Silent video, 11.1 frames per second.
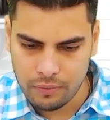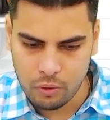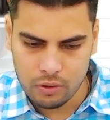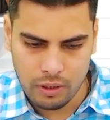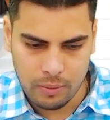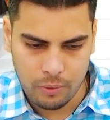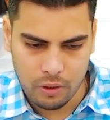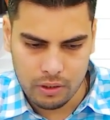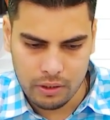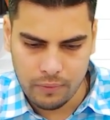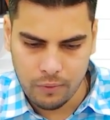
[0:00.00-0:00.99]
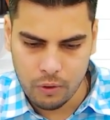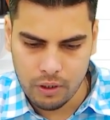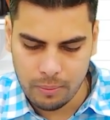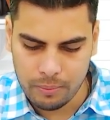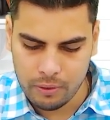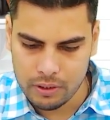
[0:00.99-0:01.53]
3.34,
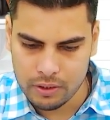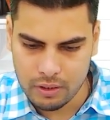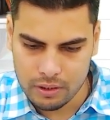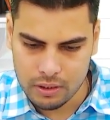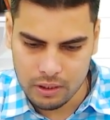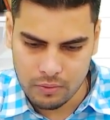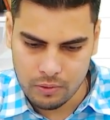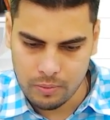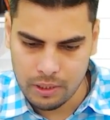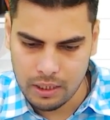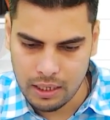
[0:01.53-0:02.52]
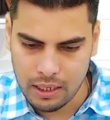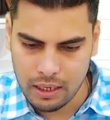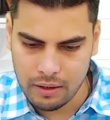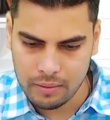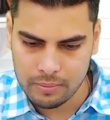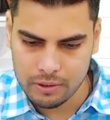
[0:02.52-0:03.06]
temporary structure it would be like
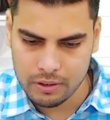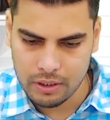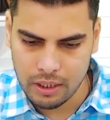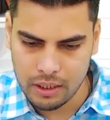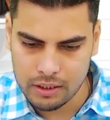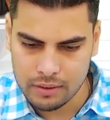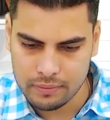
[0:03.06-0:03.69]
100 percentage.